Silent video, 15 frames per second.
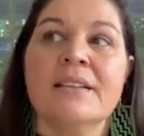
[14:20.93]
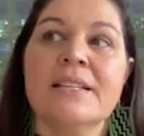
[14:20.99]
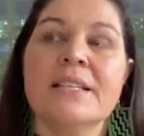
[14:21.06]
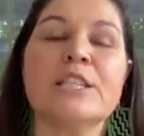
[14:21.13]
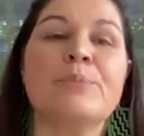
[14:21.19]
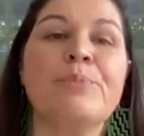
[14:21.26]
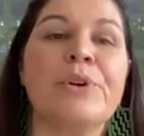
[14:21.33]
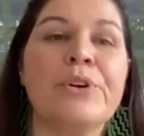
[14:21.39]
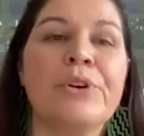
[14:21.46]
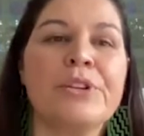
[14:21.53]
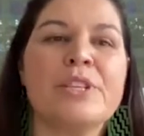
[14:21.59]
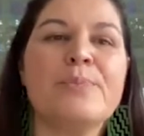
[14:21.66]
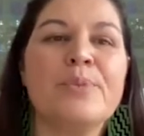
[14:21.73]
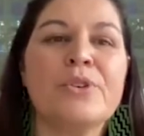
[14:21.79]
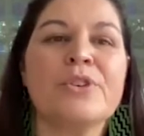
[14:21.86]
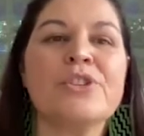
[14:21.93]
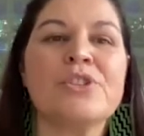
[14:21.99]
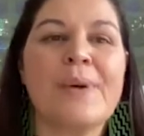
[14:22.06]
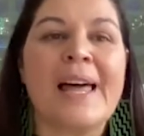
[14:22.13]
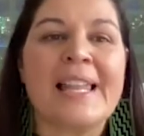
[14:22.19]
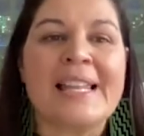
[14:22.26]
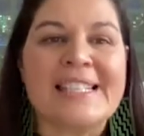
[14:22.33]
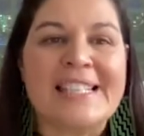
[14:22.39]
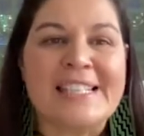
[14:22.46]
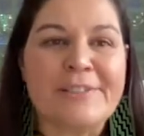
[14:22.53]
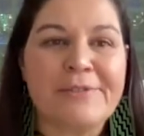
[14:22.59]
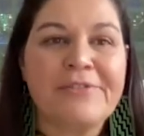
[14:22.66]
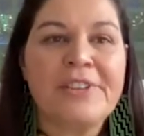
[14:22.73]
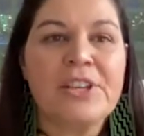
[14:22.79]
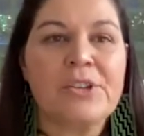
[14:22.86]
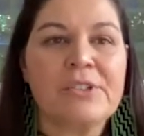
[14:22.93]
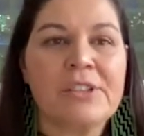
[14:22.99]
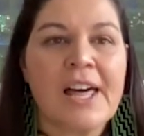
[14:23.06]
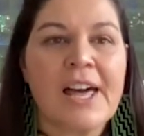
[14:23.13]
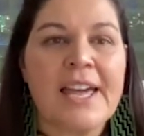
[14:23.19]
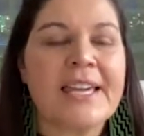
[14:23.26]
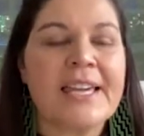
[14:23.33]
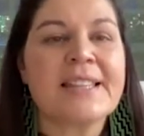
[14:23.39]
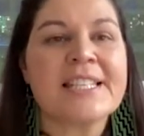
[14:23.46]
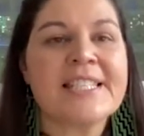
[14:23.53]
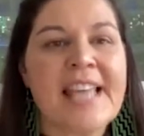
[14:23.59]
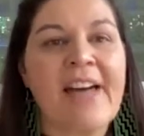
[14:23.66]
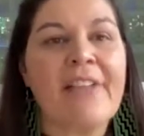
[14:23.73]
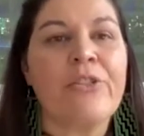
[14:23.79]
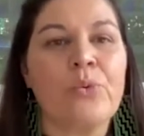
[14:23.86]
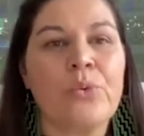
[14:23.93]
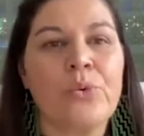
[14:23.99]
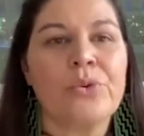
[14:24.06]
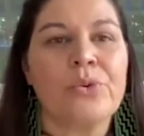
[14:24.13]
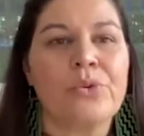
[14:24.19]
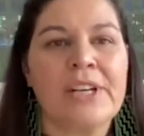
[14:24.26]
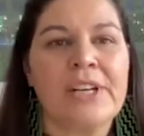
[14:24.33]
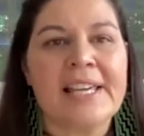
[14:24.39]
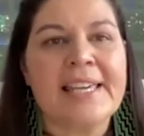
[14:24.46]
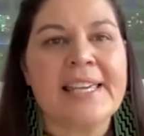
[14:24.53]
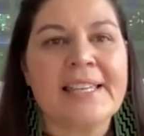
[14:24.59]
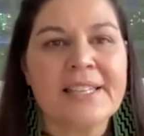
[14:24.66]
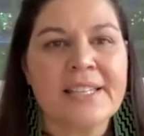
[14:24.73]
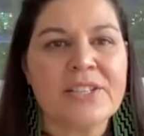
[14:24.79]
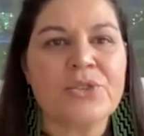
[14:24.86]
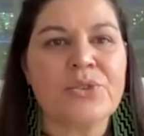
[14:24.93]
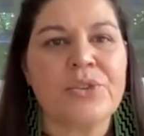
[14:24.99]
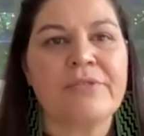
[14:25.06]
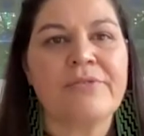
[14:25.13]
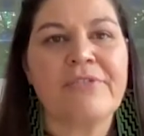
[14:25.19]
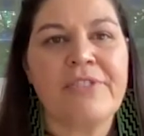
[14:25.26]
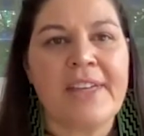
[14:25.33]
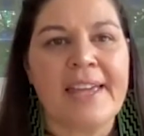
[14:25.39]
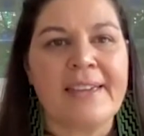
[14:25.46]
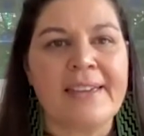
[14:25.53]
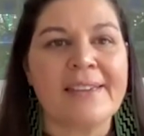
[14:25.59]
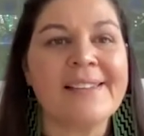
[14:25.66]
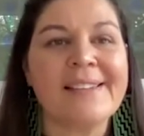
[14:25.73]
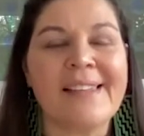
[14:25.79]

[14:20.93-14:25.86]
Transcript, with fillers: spirit, spirituality to feel like this otherworldly sort of thing,